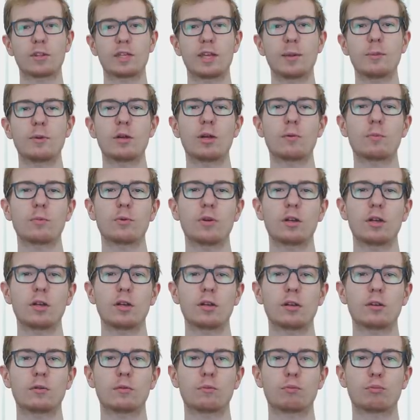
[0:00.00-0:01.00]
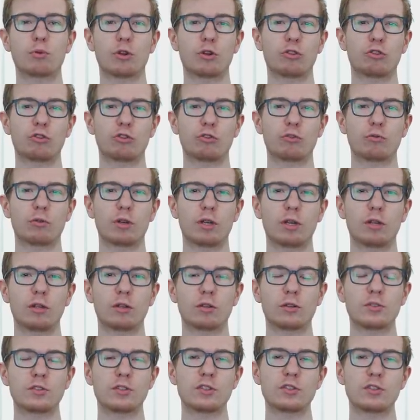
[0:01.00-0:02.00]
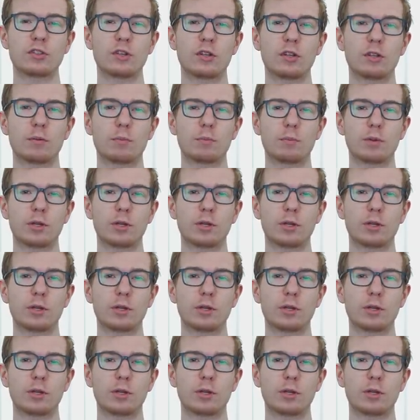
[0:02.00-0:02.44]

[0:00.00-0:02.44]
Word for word: keeping up with pressure and consistent